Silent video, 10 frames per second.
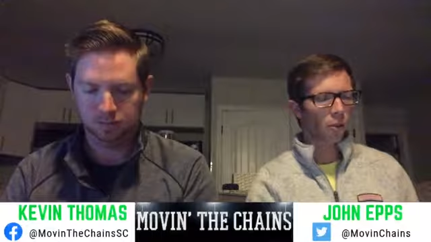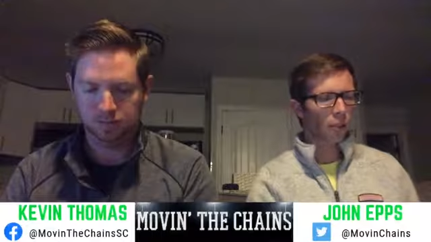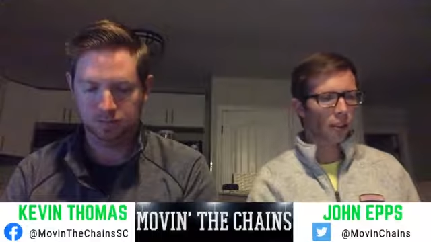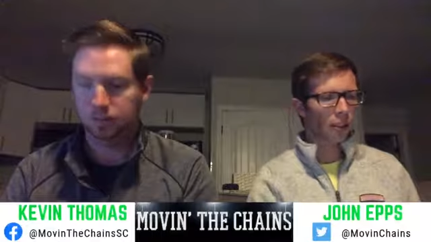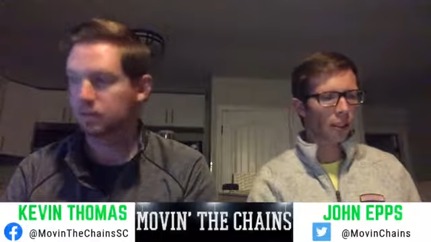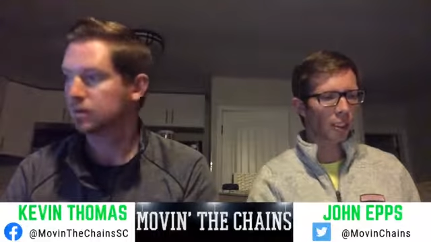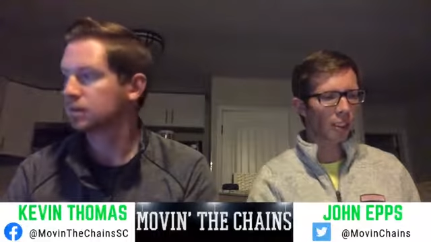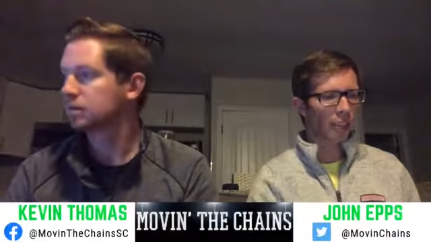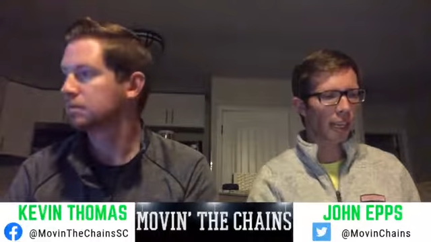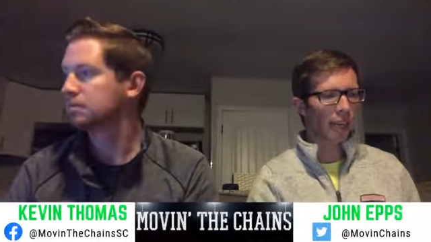Speaker 1: with the
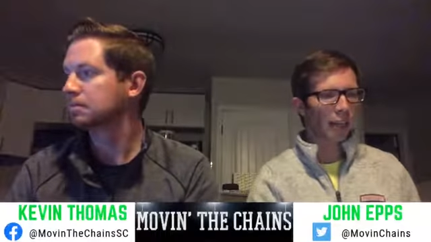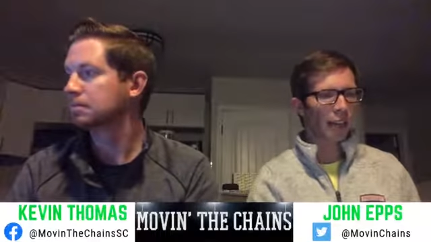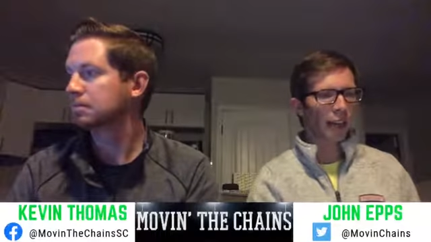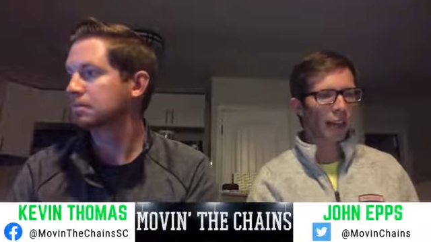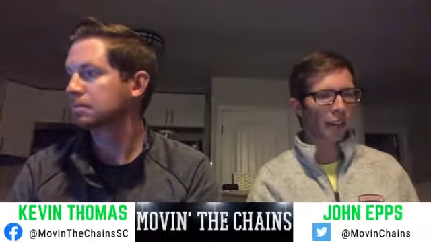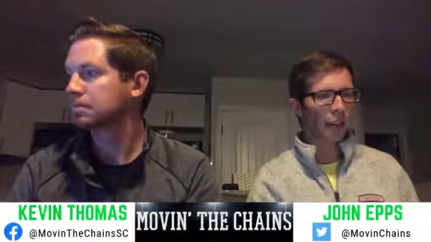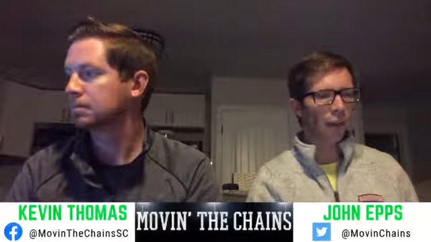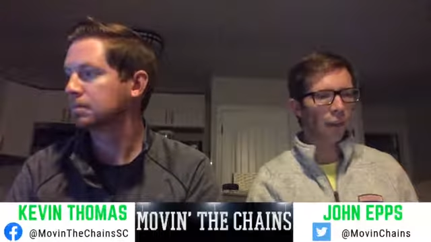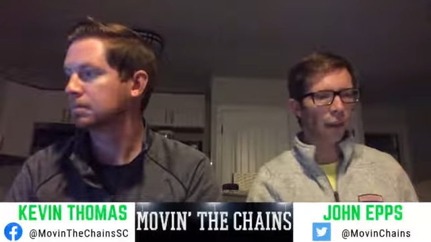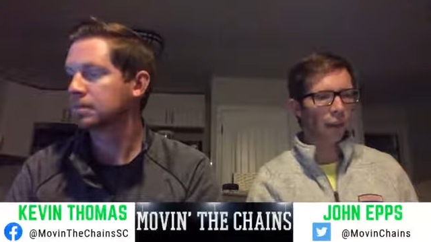shutout of
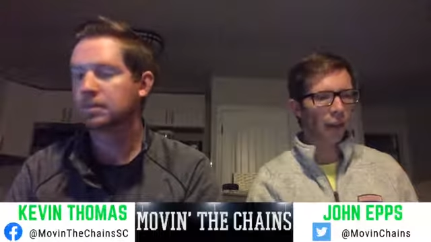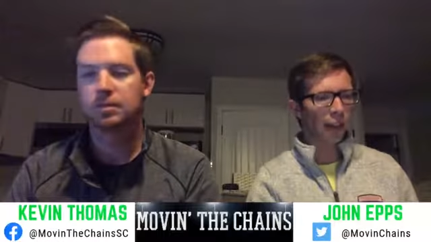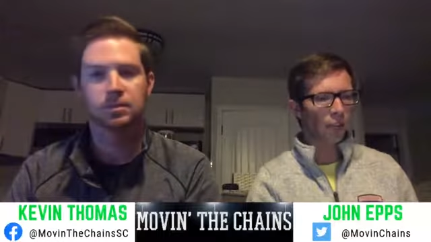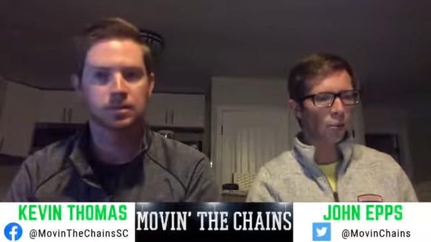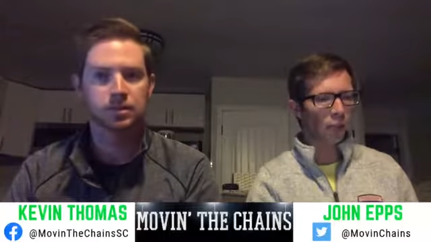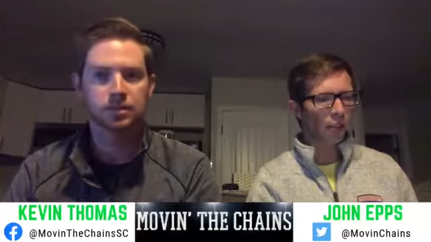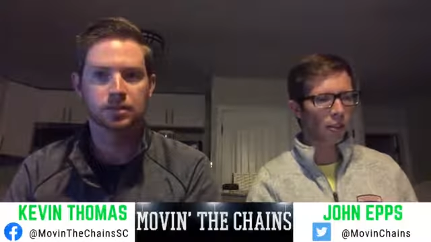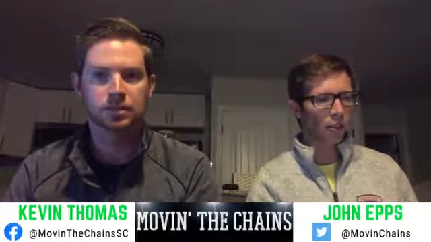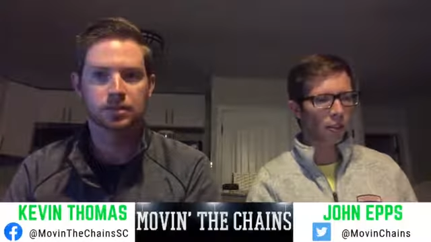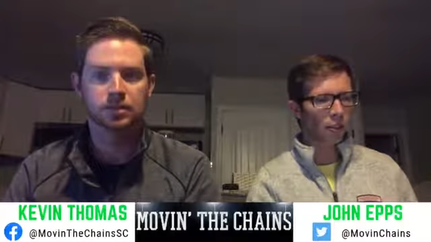Allendale Fairfax
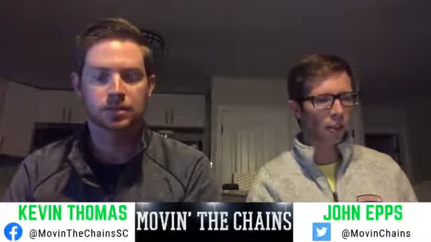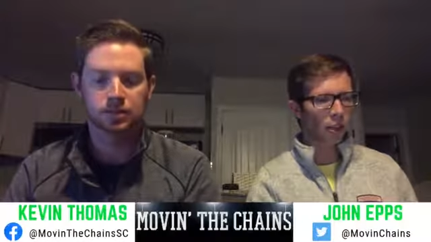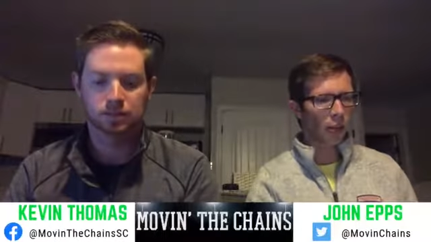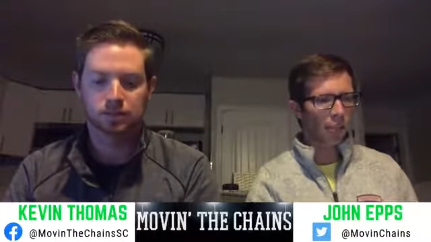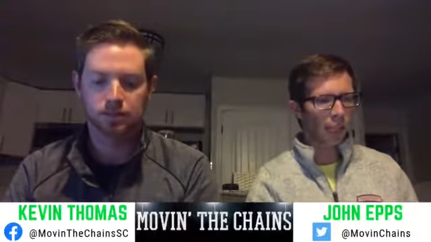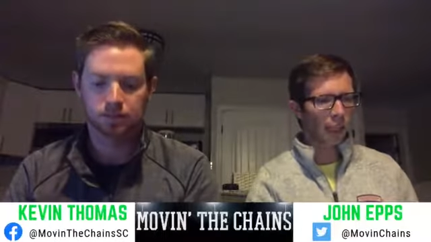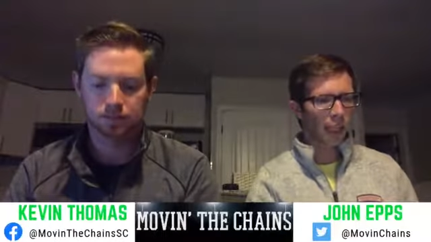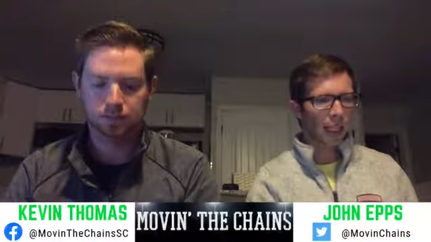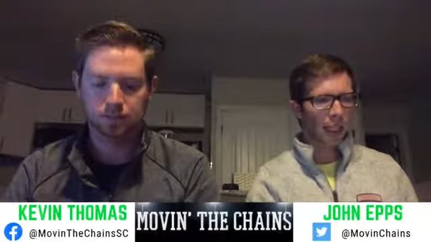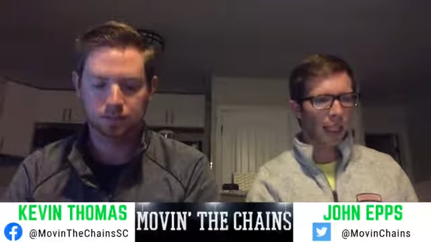22 0.
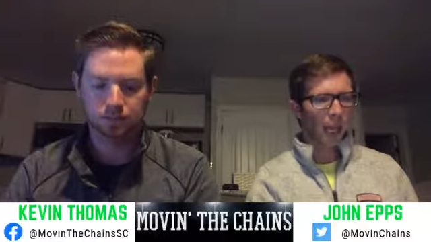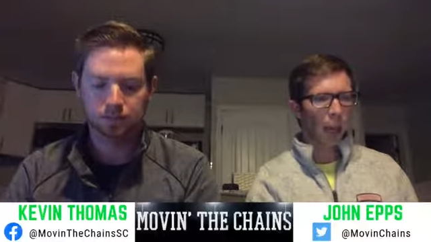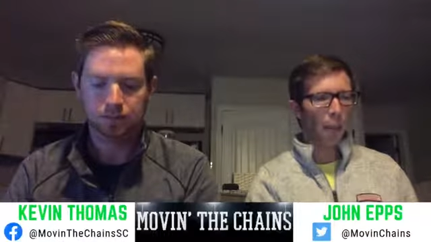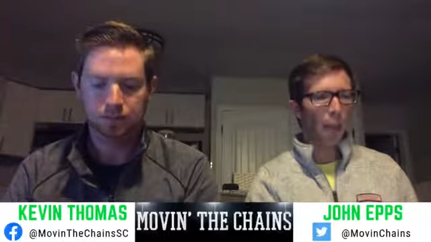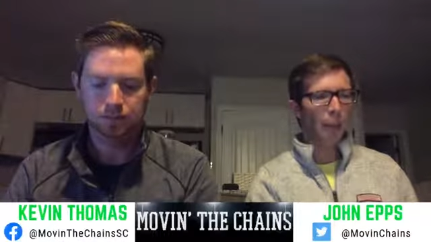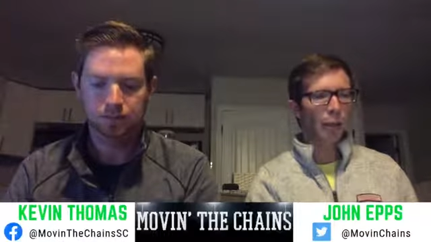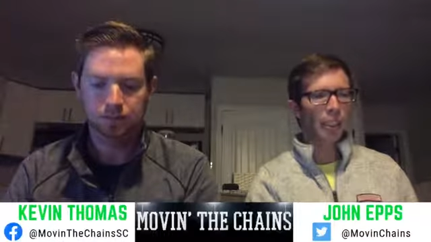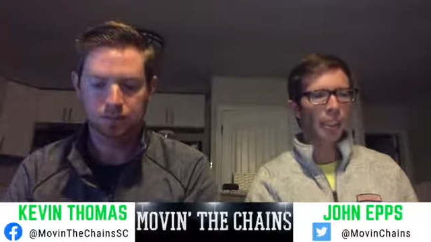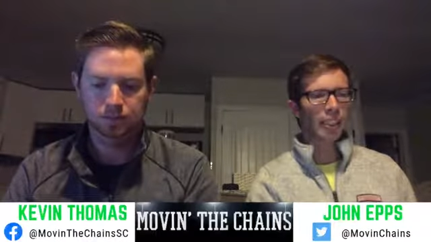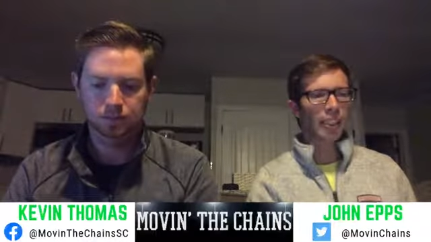Uh, big win
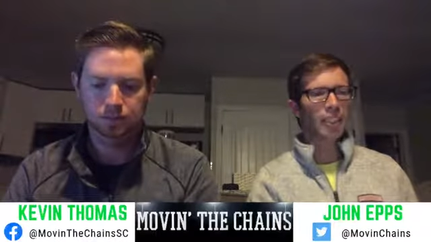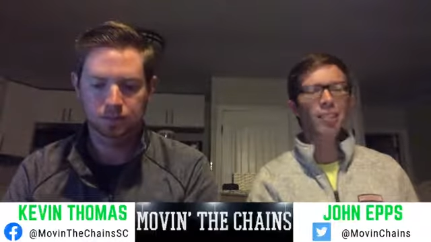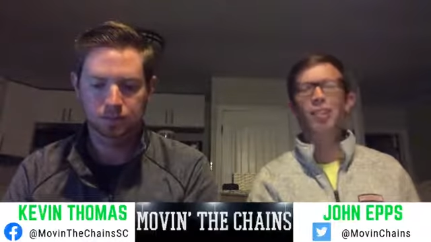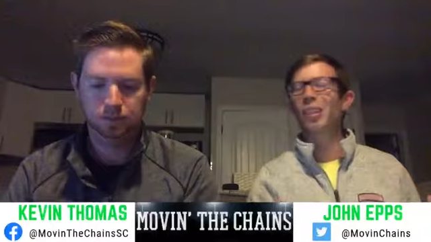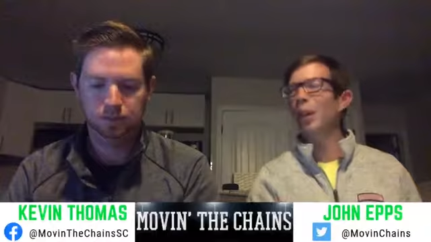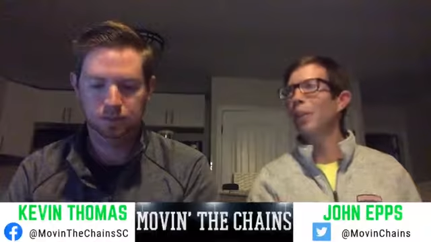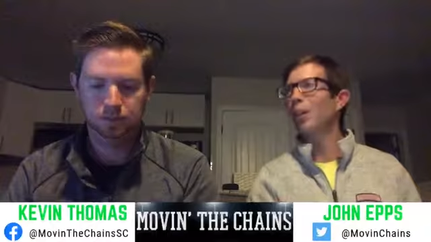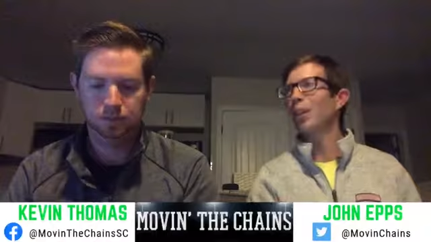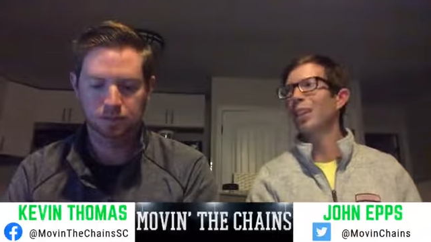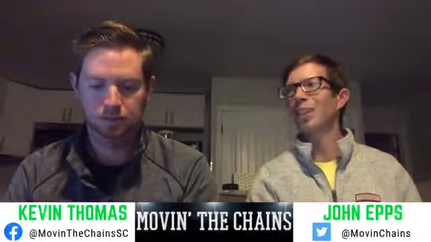here. This
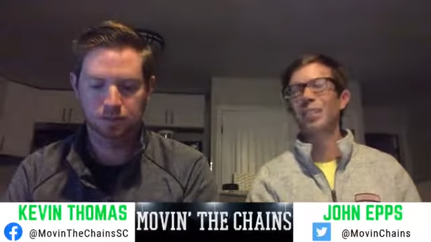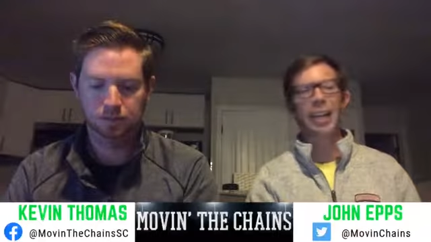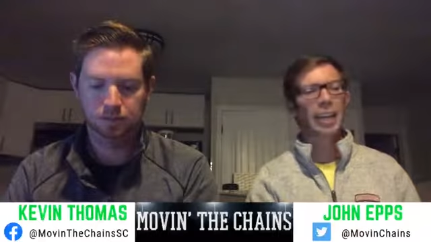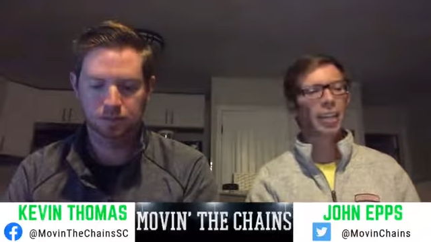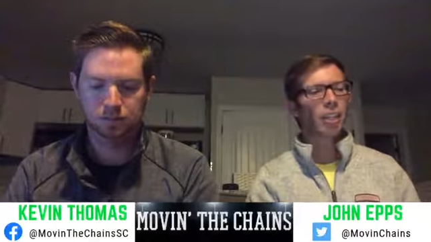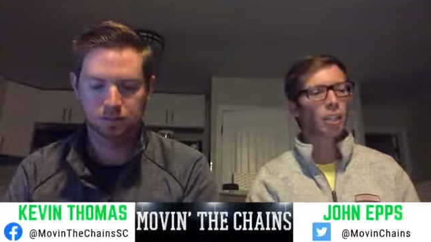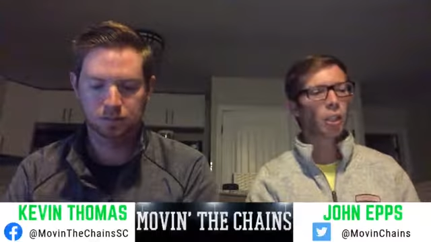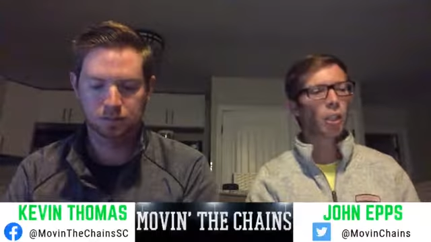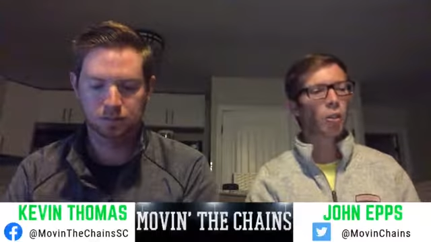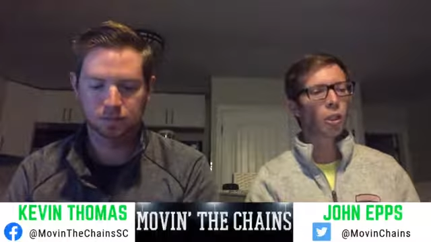typically is a
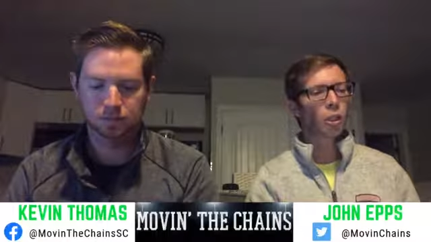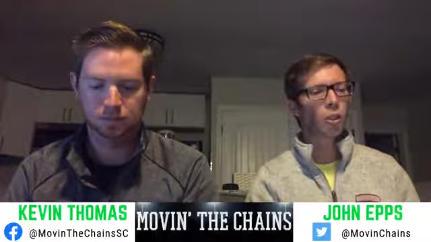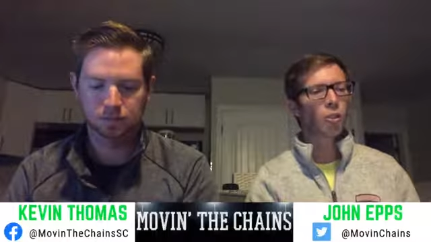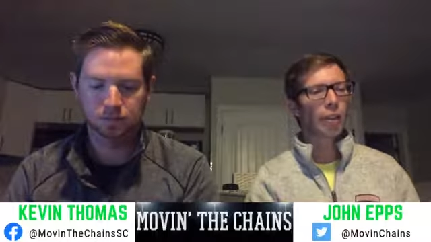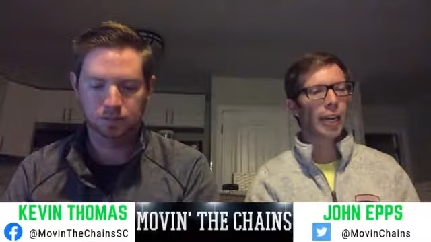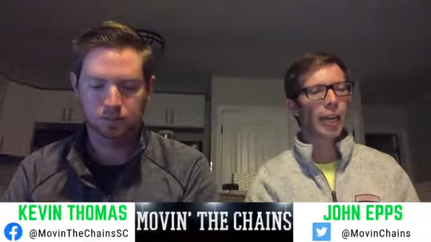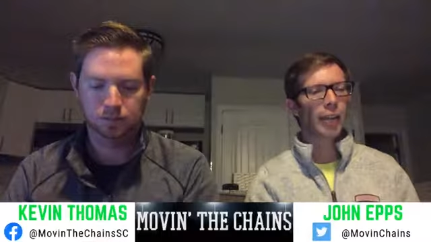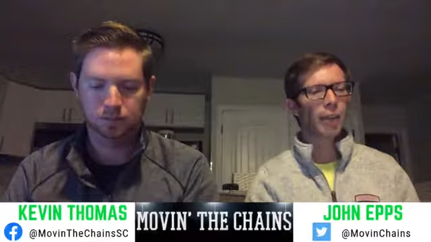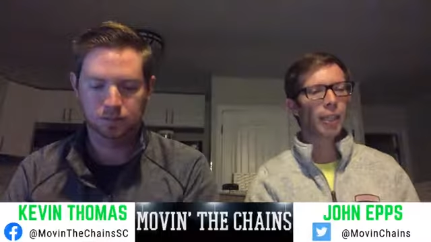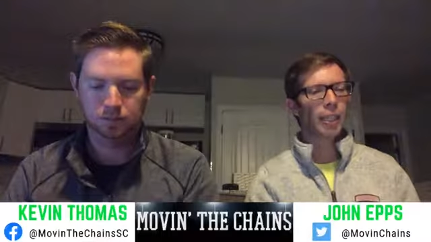huge, huge game